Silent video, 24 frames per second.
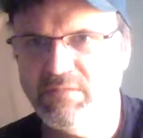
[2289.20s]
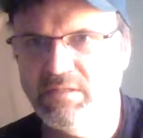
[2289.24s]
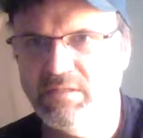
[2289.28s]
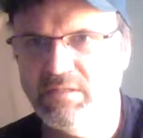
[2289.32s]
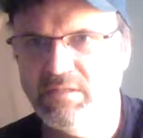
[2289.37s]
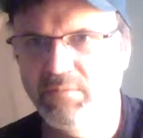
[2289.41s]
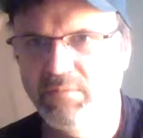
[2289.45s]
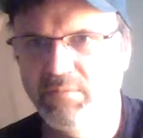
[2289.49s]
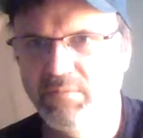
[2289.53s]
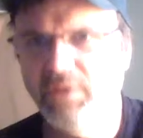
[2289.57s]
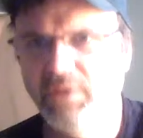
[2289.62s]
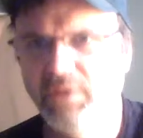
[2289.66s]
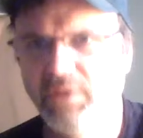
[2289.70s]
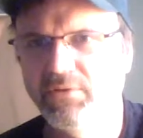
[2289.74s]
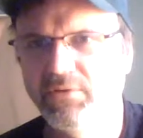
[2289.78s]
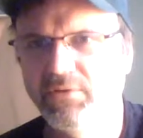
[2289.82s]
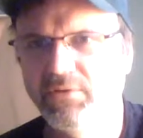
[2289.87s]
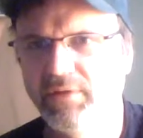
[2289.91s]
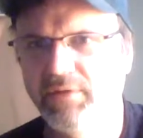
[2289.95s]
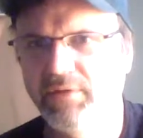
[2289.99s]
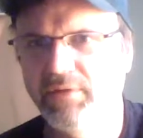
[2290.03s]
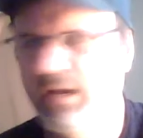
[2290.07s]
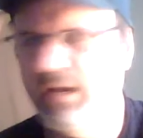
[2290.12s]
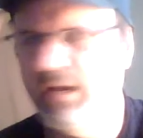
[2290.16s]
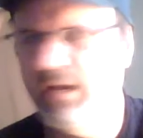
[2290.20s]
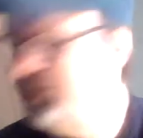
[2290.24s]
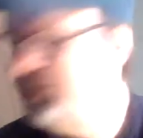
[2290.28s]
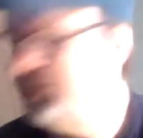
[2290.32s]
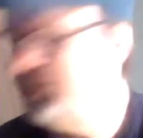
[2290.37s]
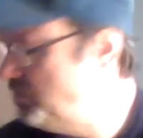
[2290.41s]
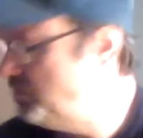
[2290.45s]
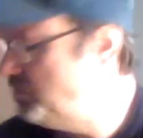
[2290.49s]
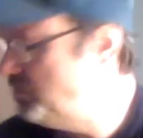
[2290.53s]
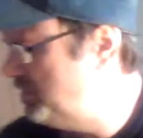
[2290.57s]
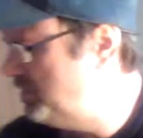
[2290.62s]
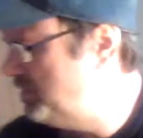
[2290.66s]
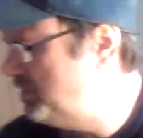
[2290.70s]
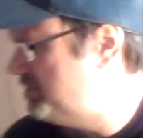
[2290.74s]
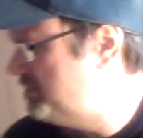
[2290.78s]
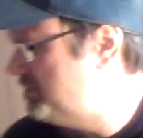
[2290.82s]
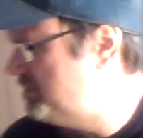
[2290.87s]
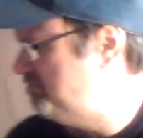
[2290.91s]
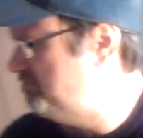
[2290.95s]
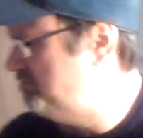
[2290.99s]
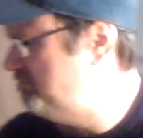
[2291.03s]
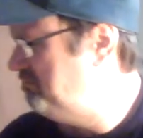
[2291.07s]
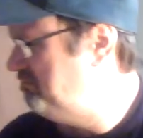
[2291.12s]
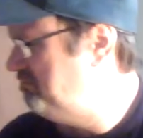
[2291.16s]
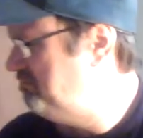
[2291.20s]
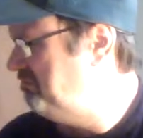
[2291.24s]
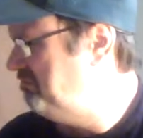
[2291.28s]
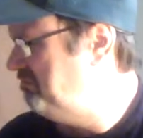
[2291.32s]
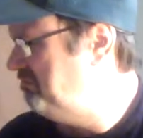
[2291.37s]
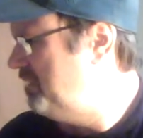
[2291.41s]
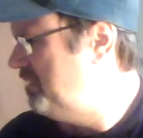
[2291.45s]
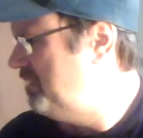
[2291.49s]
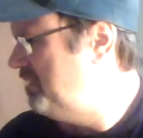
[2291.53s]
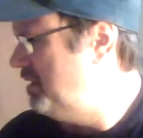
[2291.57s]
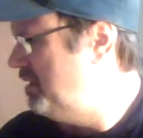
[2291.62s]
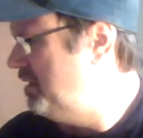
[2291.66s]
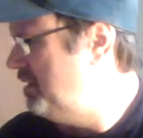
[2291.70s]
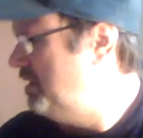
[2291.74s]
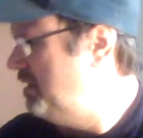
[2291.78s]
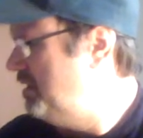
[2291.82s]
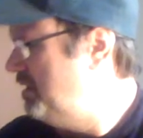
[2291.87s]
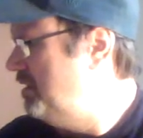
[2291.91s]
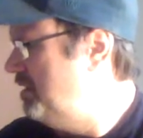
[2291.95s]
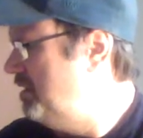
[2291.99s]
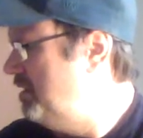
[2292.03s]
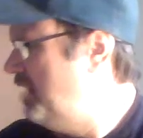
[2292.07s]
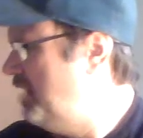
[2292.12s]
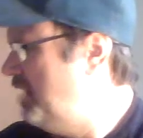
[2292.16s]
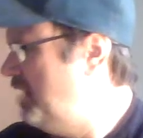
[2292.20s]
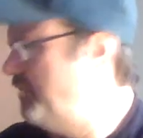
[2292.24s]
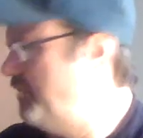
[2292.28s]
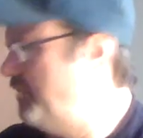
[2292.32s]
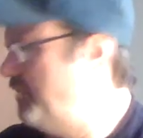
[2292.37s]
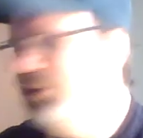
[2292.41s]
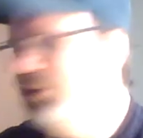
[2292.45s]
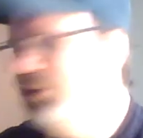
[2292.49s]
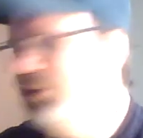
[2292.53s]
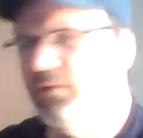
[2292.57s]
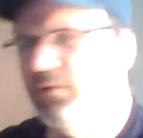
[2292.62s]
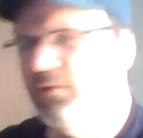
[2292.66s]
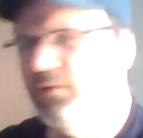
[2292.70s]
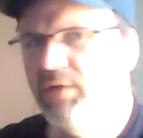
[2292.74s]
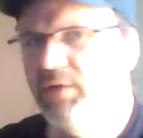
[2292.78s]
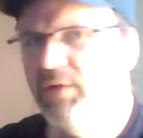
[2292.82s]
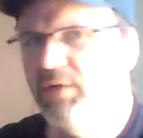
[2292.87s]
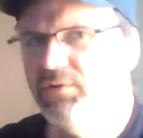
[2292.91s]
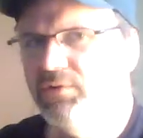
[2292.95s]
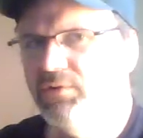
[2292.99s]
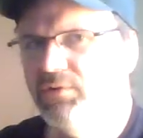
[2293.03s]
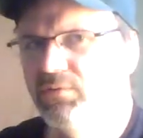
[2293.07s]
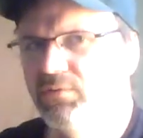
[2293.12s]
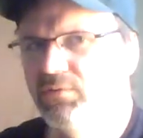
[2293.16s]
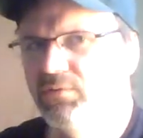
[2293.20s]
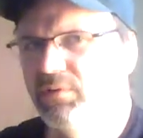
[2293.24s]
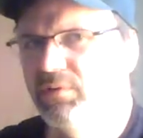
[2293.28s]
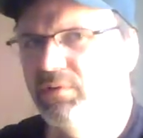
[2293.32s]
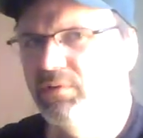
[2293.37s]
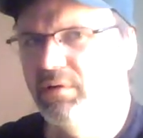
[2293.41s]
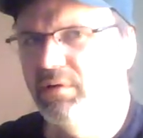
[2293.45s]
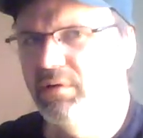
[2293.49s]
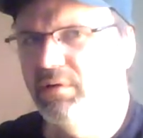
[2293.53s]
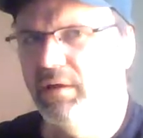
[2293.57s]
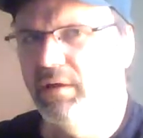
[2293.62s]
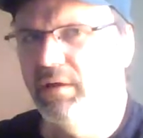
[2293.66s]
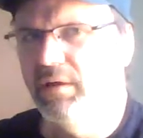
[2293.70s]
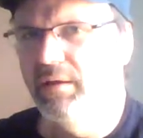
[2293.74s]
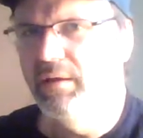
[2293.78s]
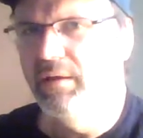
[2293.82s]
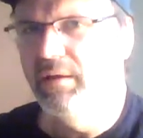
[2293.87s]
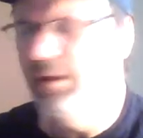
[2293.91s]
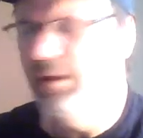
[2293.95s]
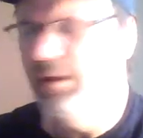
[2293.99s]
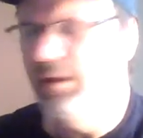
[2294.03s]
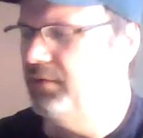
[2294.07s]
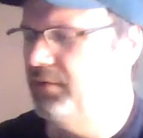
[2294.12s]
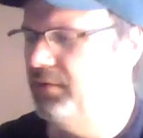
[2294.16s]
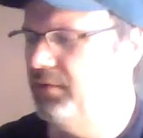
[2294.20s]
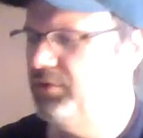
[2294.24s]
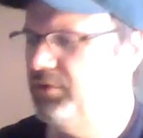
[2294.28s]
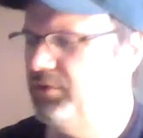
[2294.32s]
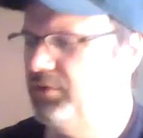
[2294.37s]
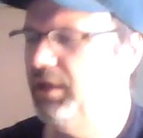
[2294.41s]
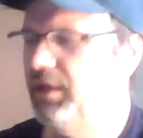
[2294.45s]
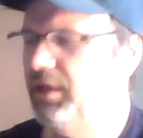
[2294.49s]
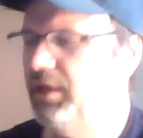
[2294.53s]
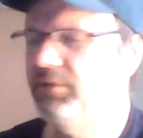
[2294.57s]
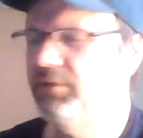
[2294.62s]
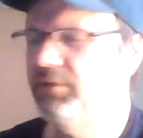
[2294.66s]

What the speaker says: But other than that, these ones, I've come around to letting